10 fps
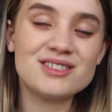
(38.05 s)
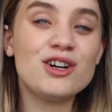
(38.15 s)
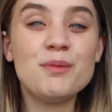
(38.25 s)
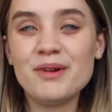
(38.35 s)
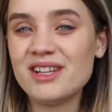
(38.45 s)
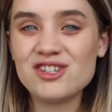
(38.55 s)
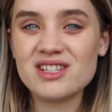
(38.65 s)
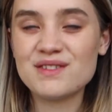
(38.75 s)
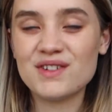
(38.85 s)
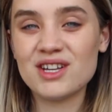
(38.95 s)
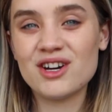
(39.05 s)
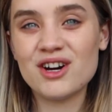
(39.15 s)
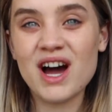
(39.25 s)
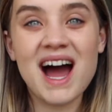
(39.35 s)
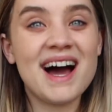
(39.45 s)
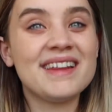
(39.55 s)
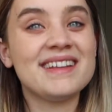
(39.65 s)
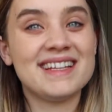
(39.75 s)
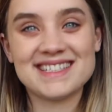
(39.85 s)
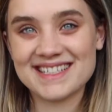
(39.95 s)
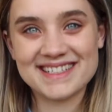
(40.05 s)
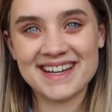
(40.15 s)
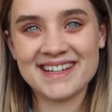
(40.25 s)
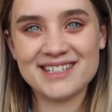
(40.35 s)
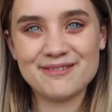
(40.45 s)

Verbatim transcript: So I hope you'll enjoy this video and let's get started.